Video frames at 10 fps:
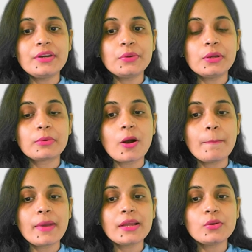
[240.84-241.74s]
it will
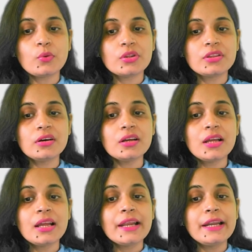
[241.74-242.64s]
combine with the
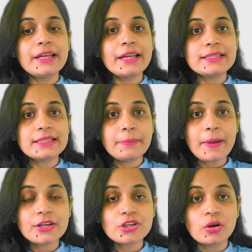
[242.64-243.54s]
intrinsic
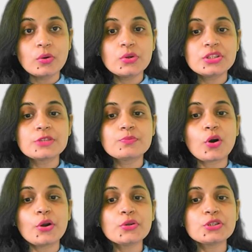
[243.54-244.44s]
factor which is
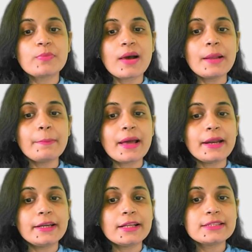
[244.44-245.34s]
produced by
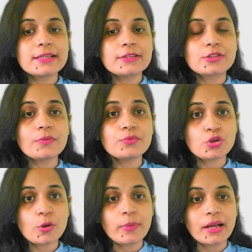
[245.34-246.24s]
parietal cells of
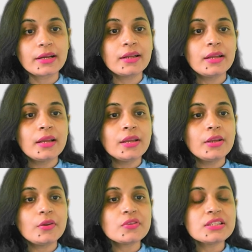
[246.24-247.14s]
stomach.
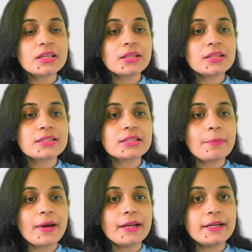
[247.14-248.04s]
Here you see, this is the
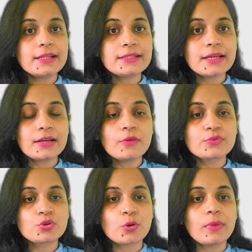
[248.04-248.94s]
parietal cell of
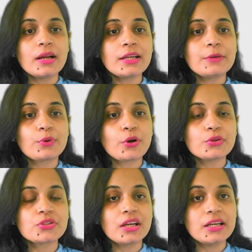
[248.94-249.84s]
stomach. It
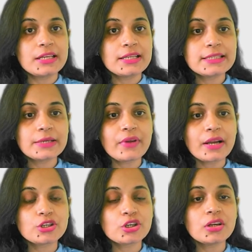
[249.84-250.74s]
produces the intrinsic
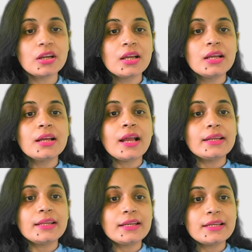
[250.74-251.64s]
factor,
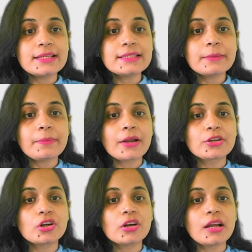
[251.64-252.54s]
and intrinsic
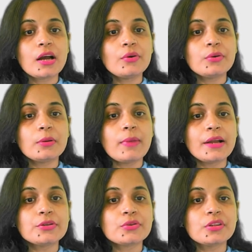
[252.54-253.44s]
factor now it will
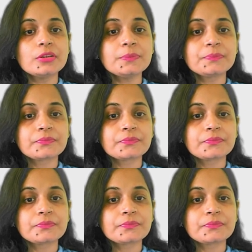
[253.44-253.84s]
bind with the